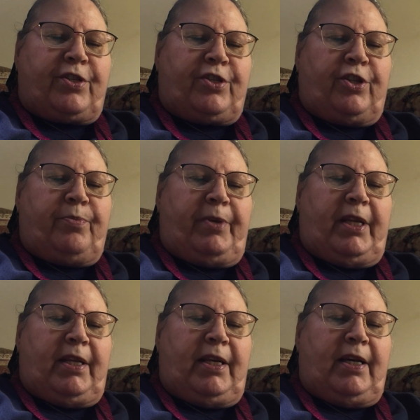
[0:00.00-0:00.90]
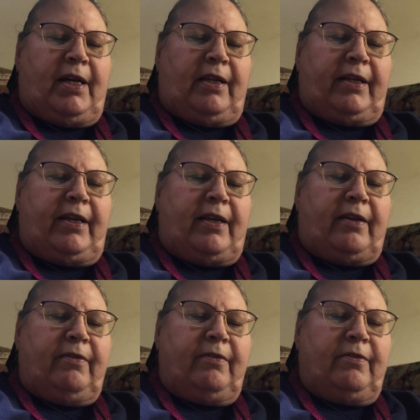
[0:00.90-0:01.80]
is going to be an
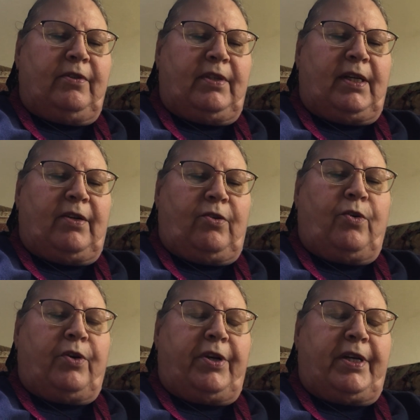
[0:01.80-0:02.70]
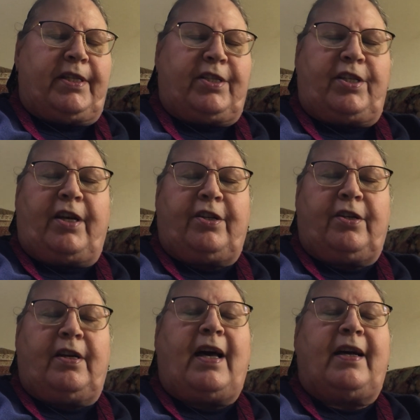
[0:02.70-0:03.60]
ELE or an
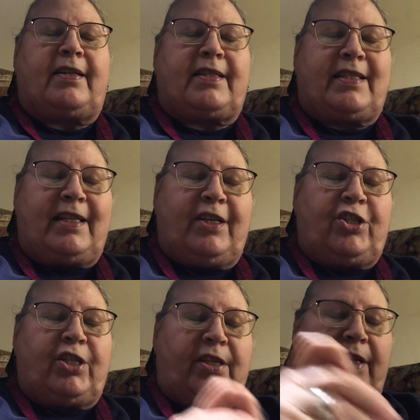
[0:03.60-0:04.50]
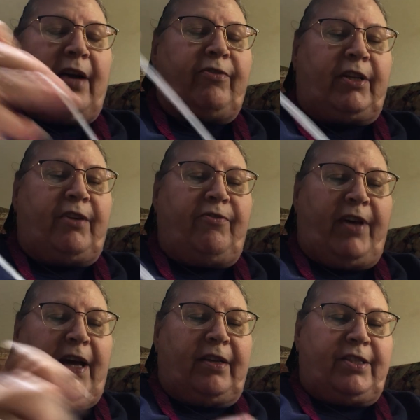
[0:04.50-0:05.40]
extinction level
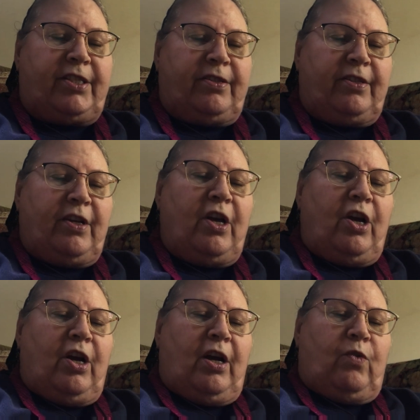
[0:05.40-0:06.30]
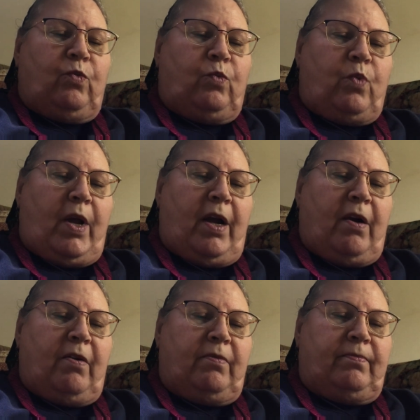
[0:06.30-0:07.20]
event
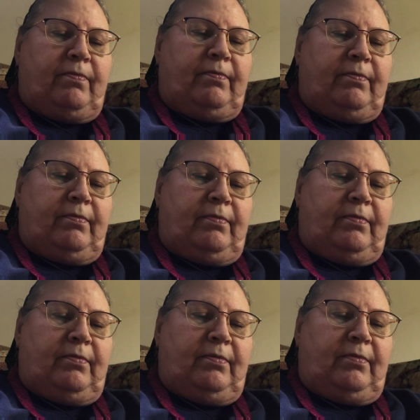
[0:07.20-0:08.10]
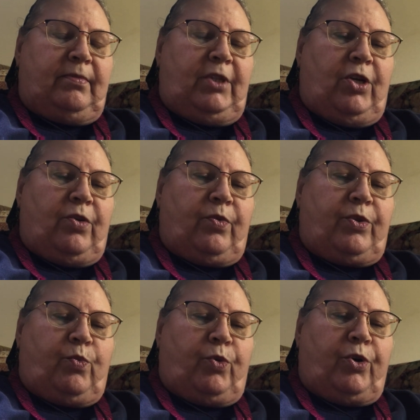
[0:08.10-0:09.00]
where,
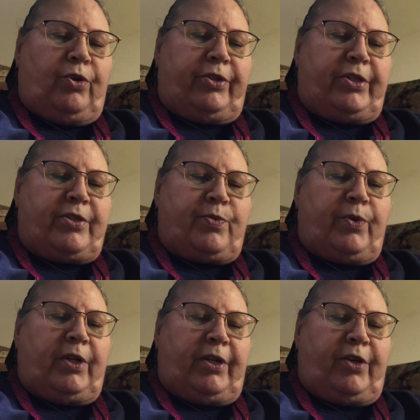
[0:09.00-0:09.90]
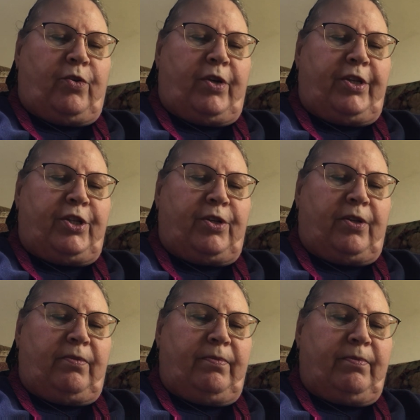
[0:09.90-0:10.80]
the world is really going
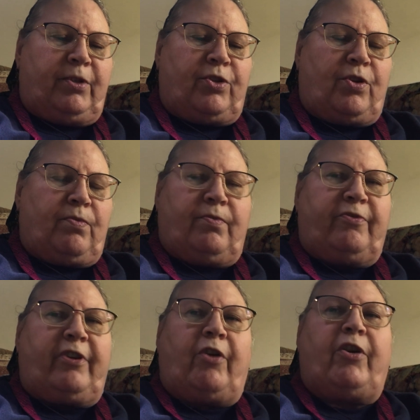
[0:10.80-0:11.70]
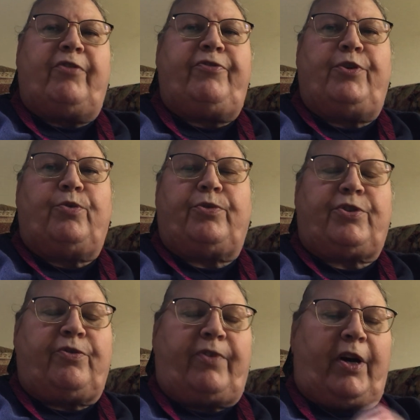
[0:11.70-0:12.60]
to, there's very few
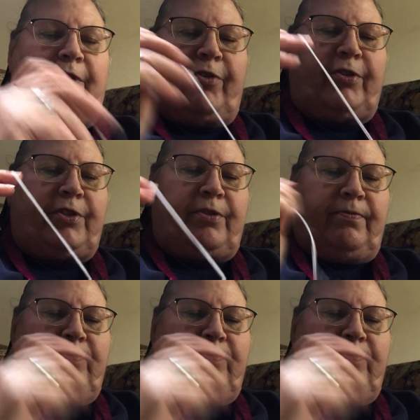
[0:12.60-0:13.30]
survivors.